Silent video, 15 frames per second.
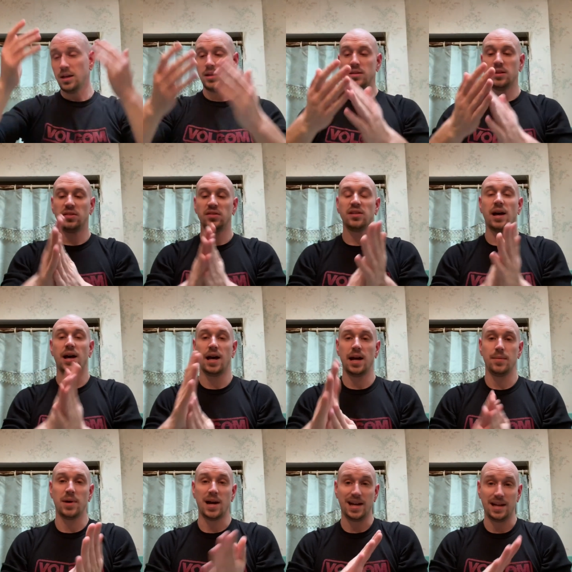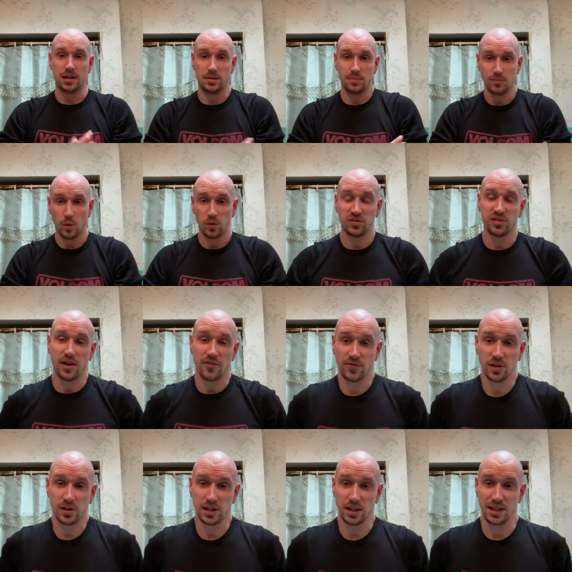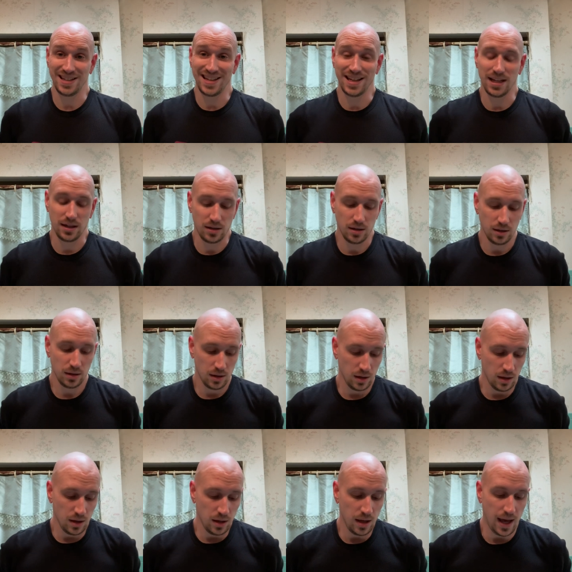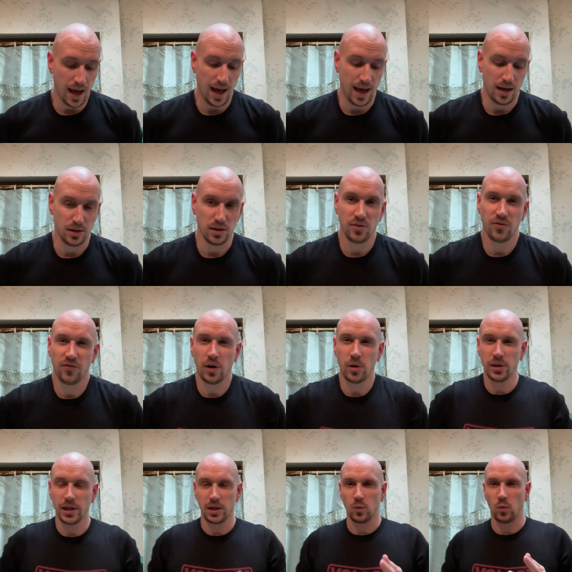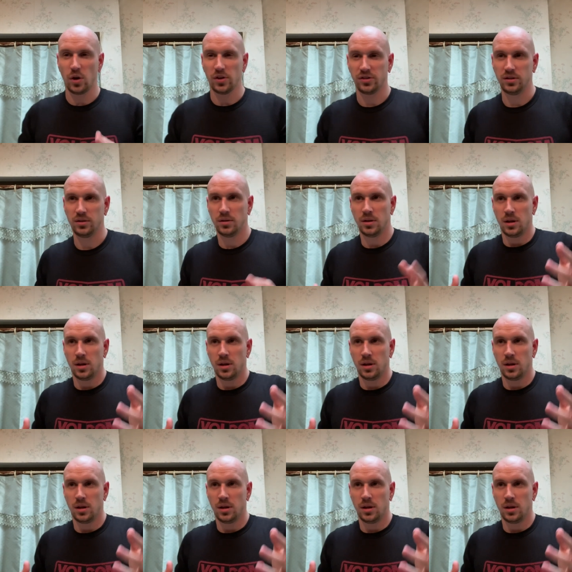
This time I most definitely did. And it felt like it wasn't